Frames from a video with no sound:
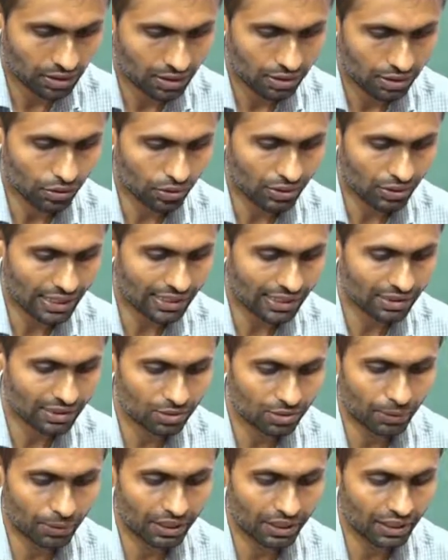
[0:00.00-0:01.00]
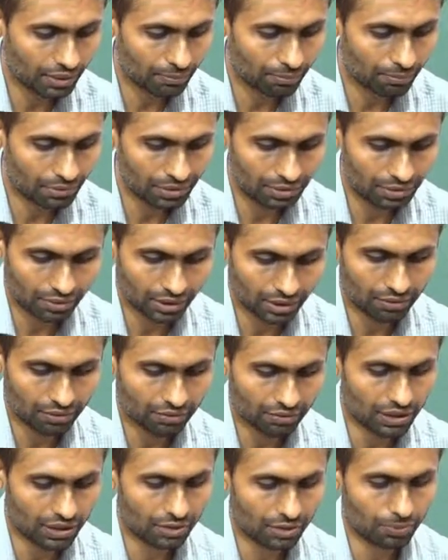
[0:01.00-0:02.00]
So that's a spelling mistake
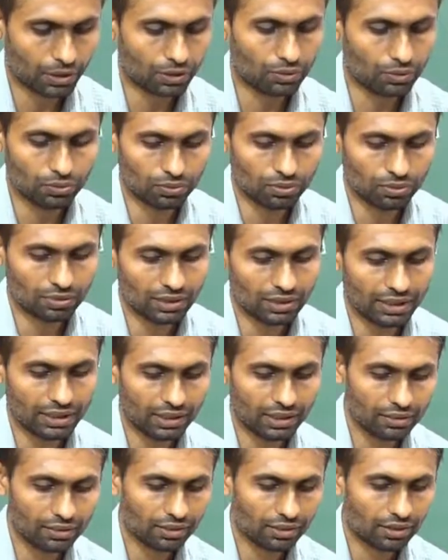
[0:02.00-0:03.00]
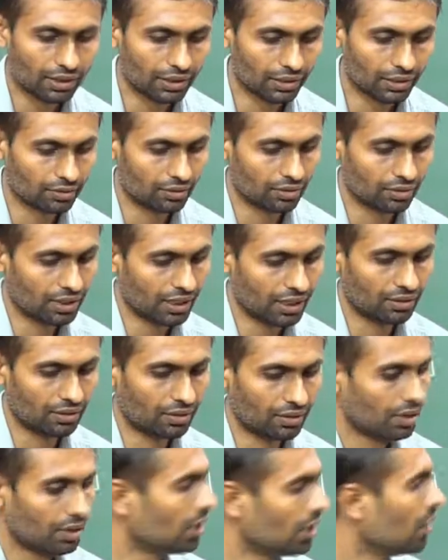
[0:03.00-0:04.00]
with respect to select. Yes, done.
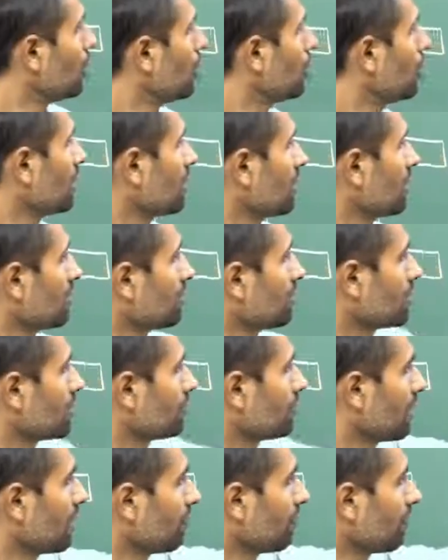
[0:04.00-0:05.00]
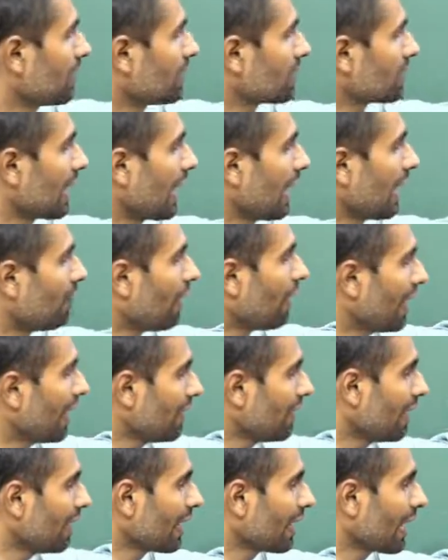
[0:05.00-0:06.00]
Look at this one, friends. I have
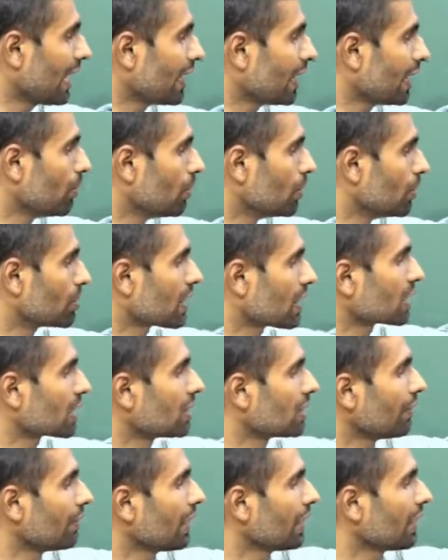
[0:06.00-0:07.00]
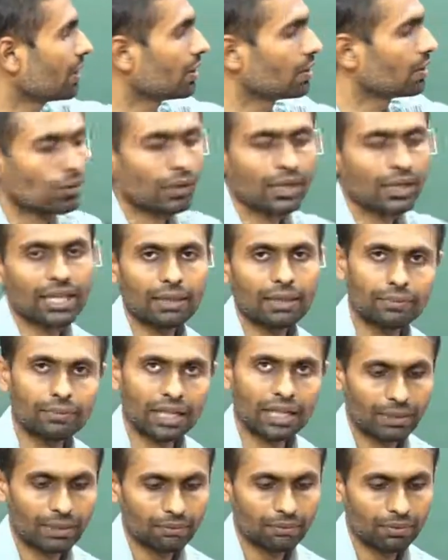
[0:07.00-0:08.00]
added an attribute successfully to a M
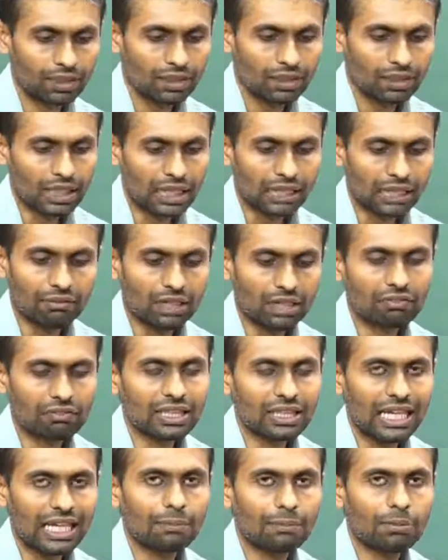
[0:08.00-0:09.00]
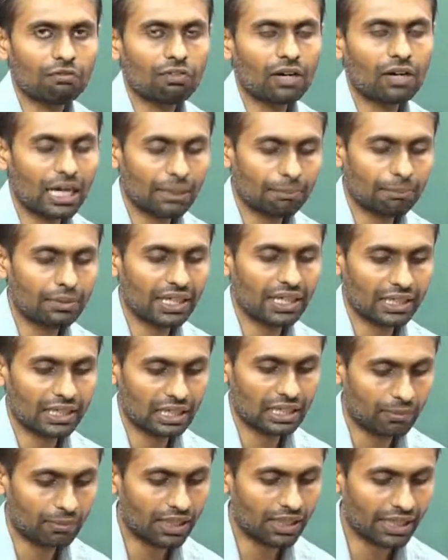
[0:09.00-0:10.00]
type. Even with the help of update
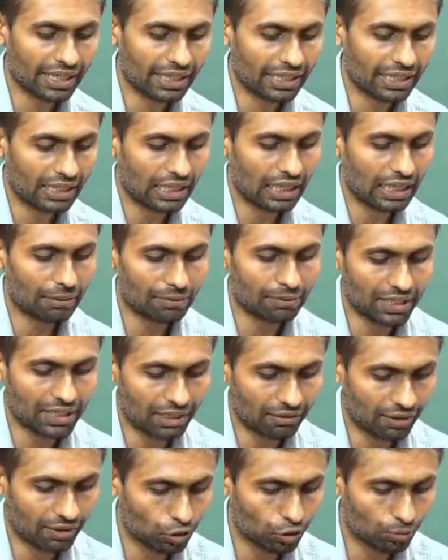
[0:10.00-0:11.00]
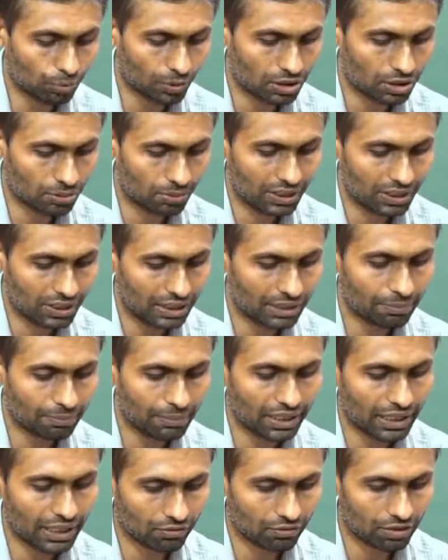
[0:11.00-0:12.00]
command, I can update a value possible. Let
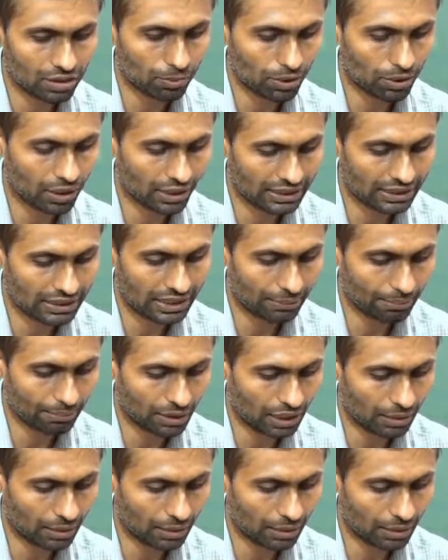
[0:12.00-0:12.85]
me take one small example.